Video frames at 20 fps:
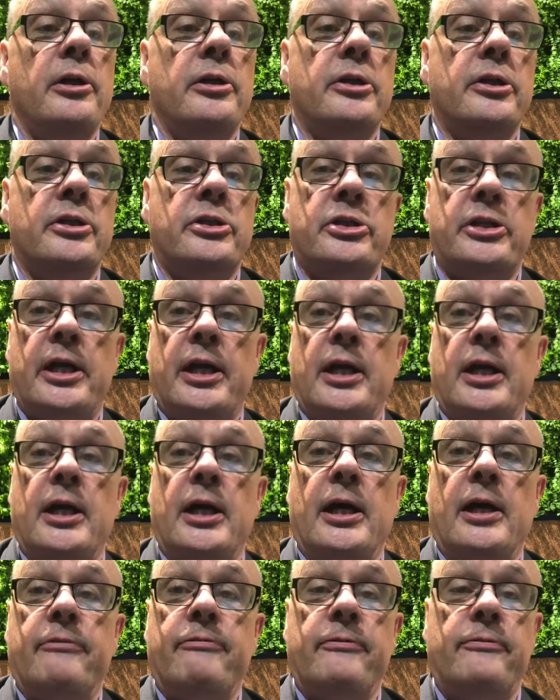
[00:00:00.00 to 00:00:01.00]
to the second
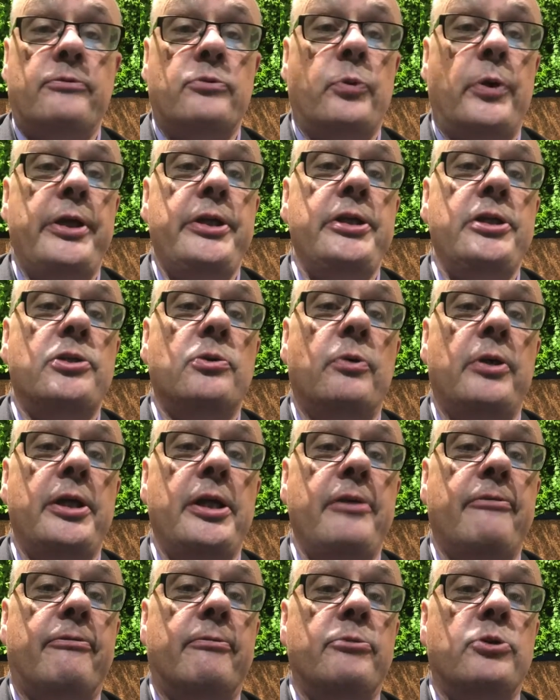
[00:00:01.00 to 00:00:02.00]
half of
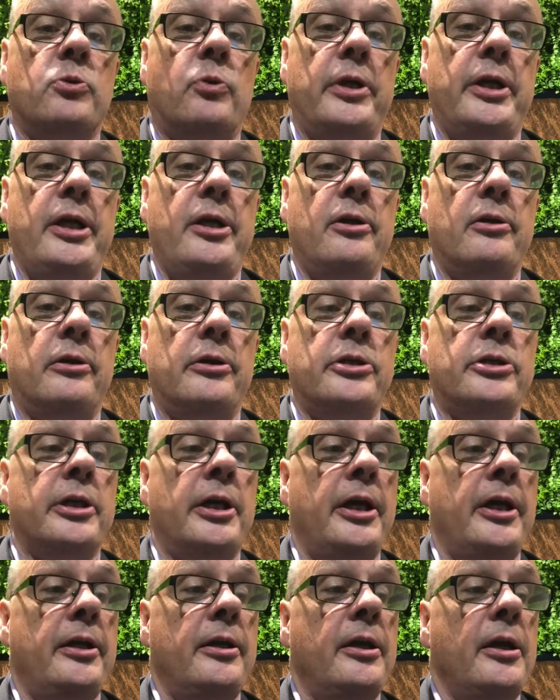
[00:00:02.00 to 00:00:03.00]
2020 from
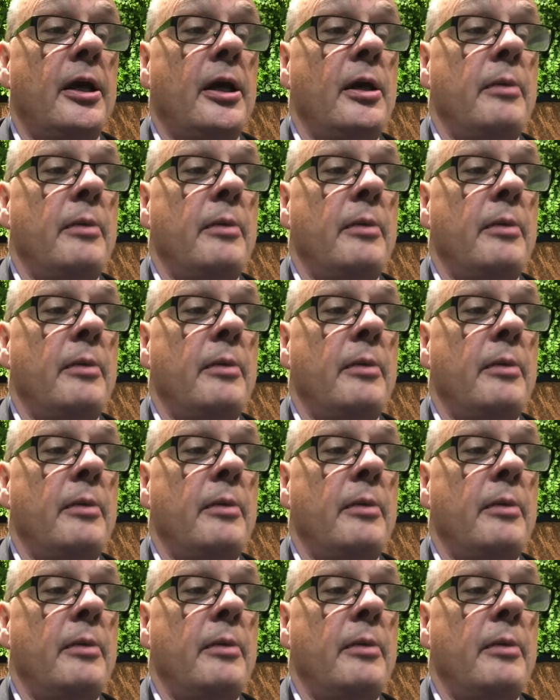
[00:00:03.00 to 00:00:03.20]
2019